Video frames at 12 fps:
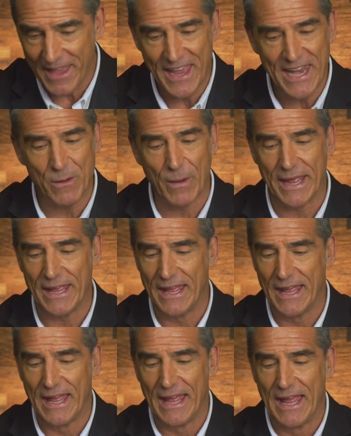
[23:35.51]
anyway,
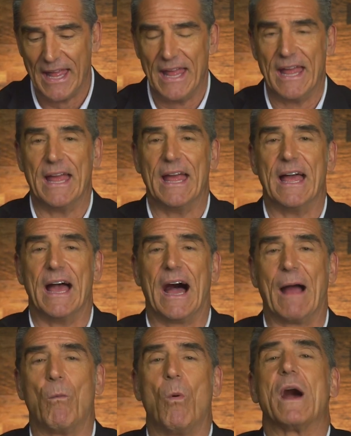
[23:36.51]

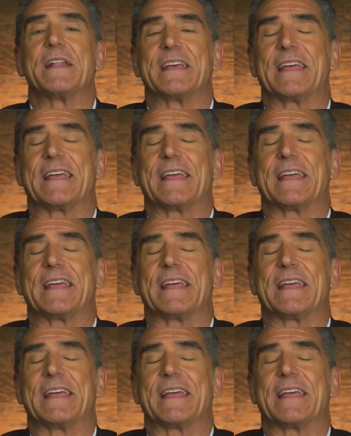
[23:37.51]
I wanted to